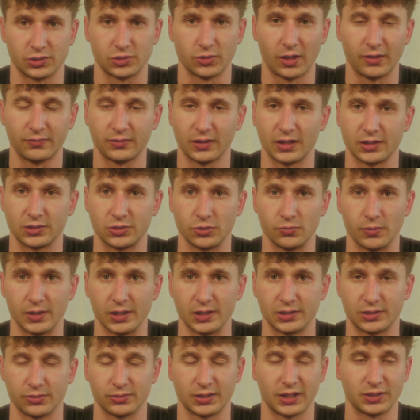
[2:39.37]
So after that 2
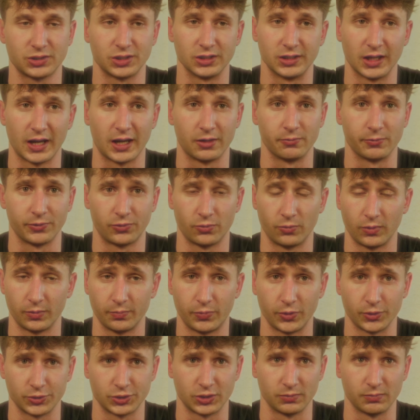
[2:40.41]
weeks, it was actually dad was the one
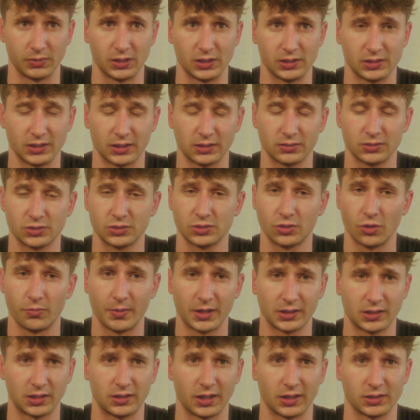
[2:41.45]
pushing me. He's like, just go
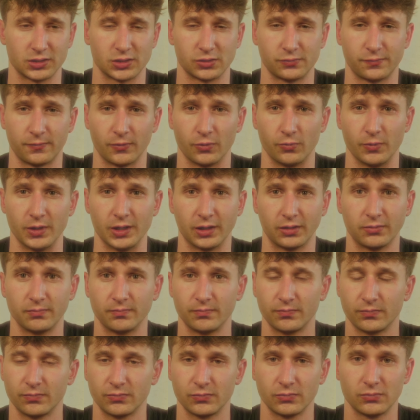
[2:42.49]
back to Texas for a week,
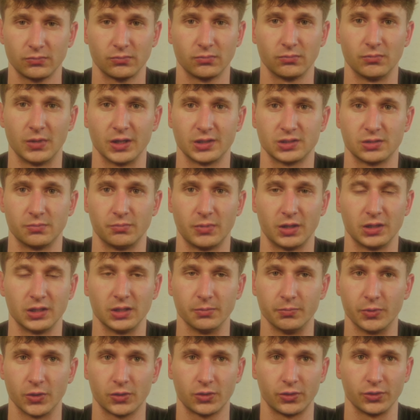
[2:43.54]
make some money,
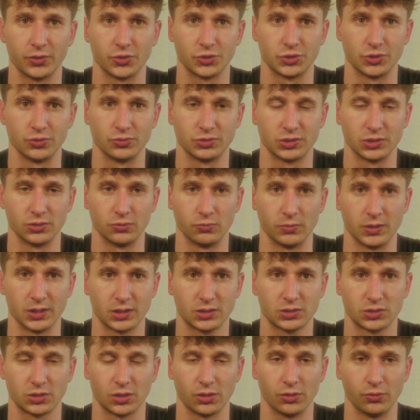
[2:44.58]
book all your shoots in a
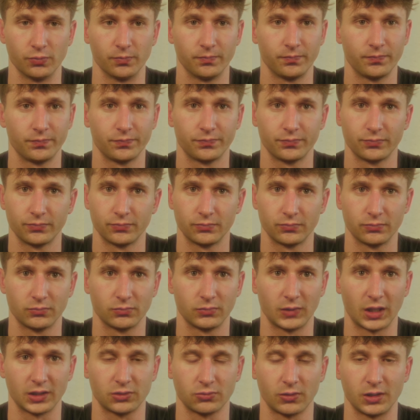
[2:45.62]
week. So
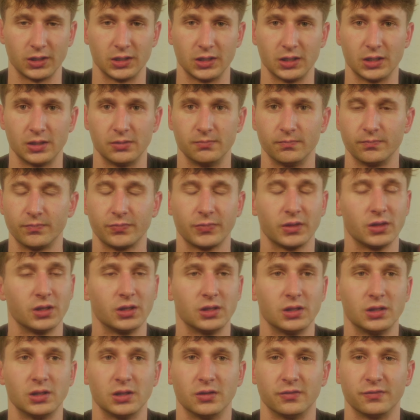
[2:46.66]
that's what I did.
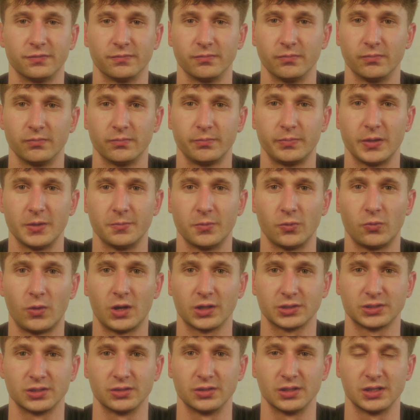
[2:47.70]
If people
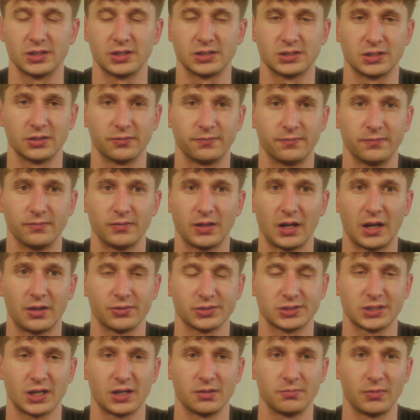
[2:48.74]
watching this, if
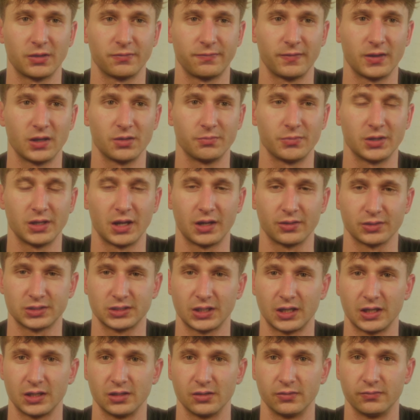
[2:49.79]
outside my family,
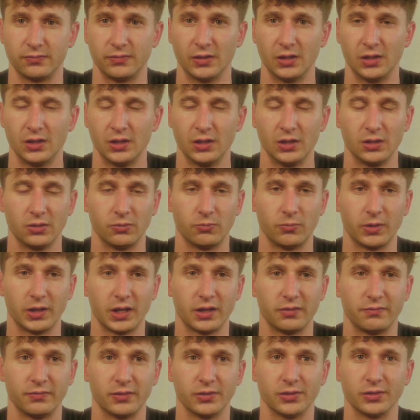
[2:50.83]
outside of
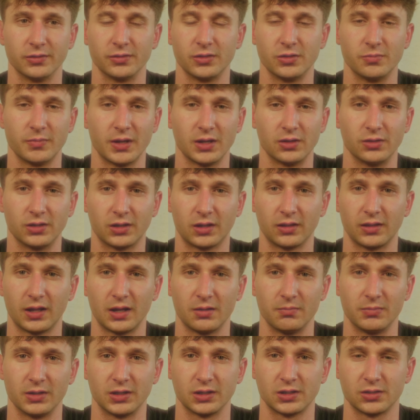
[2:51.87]
whatever, you may look at that
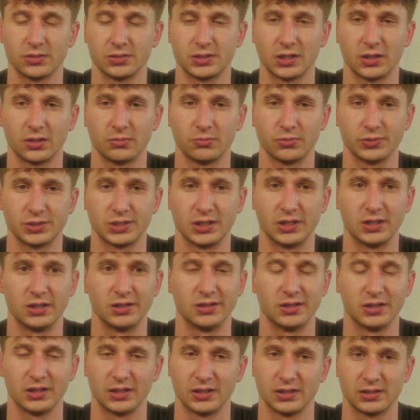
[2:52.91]
and be like, you're a terrible
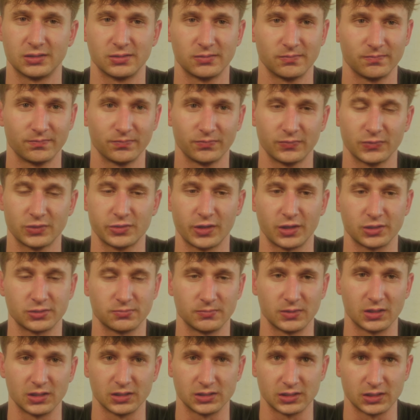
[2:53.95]
son. Trust
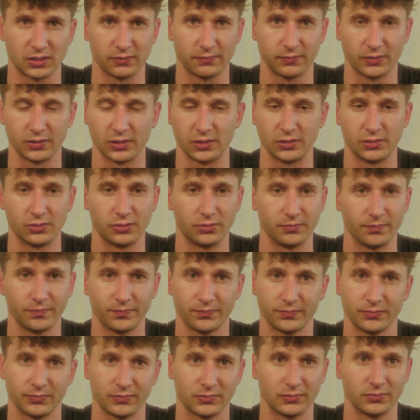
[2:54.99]
me, it's different. You
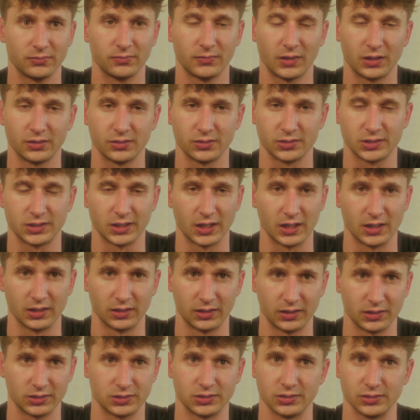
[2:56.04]
don't understand
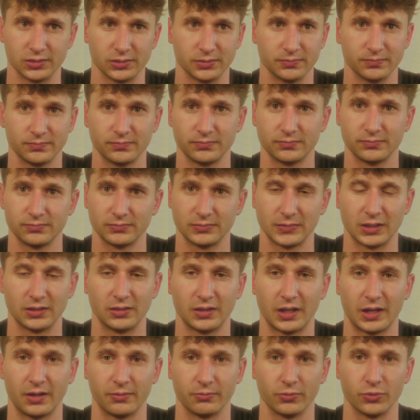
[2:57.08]
unless you're in
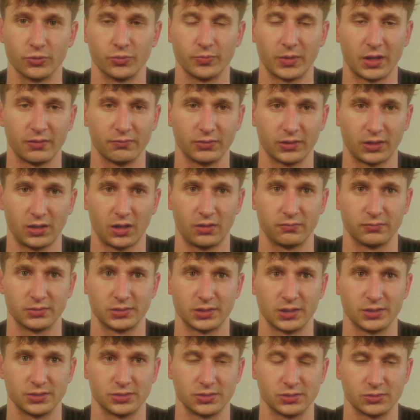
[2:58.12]
that room having the
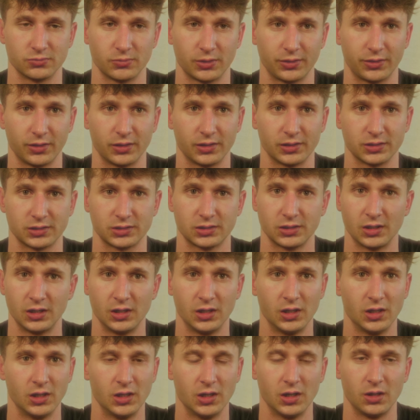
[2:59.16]
conversations with us,
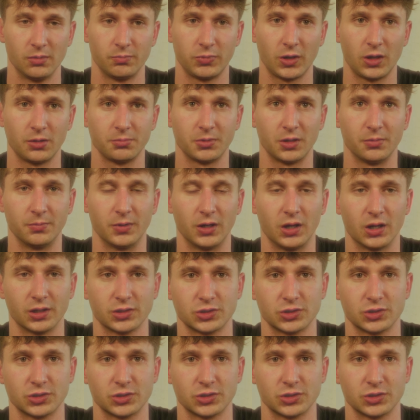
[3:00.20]
blah, blah, blah.